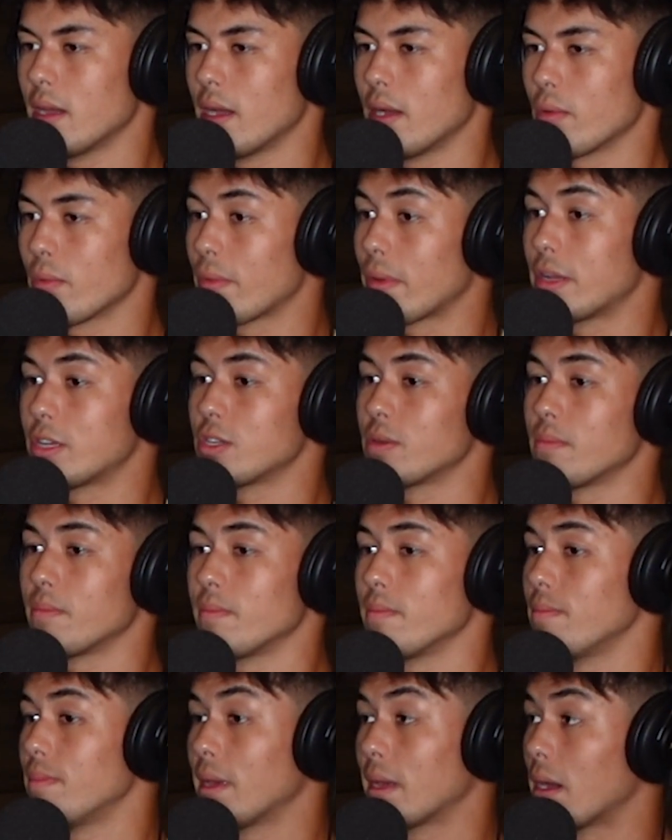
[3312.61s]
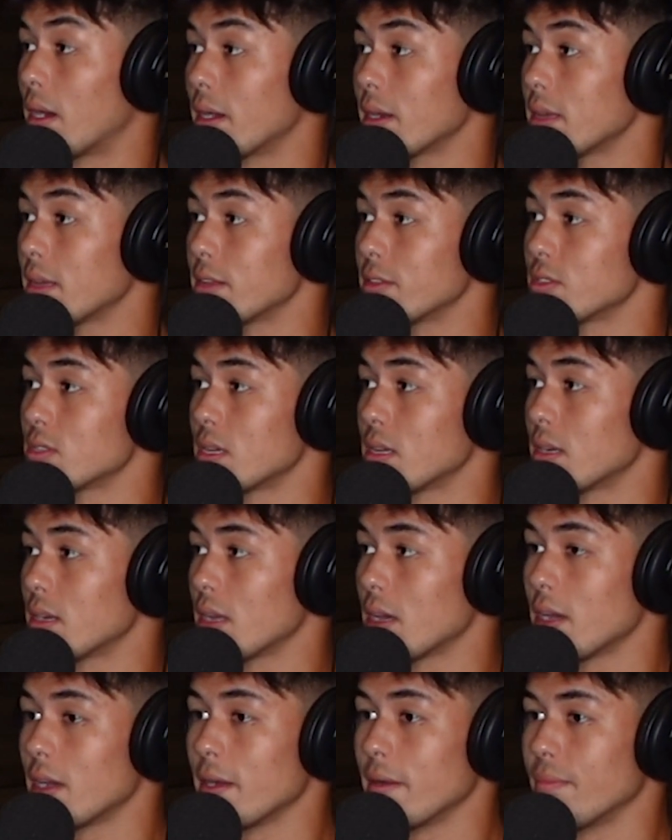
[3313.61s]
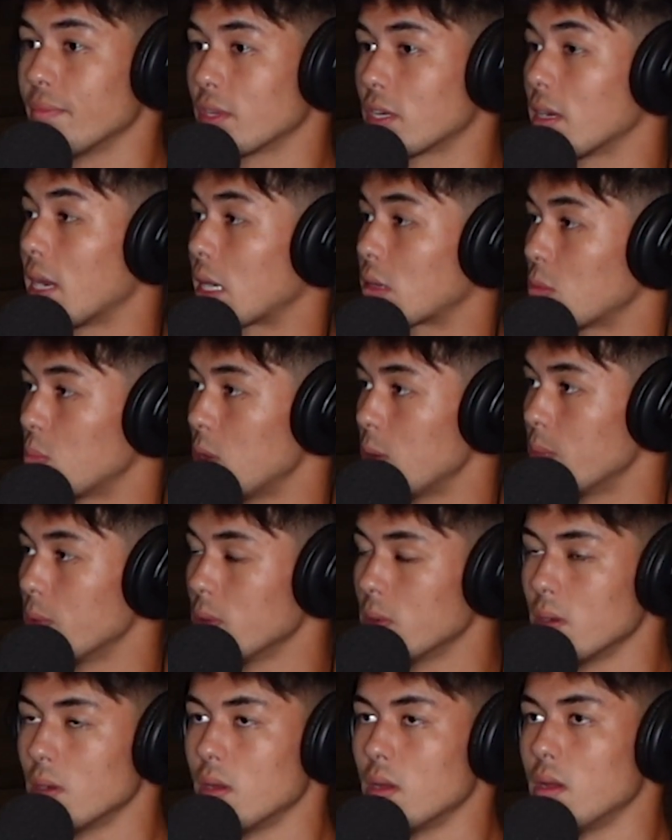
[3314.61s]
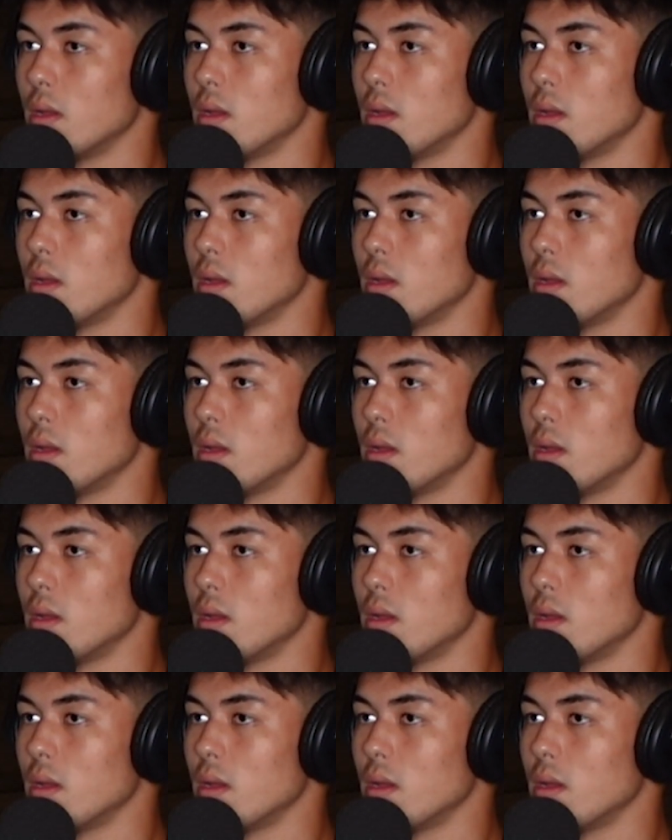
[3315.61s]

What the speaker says: reach a big audience and connect people.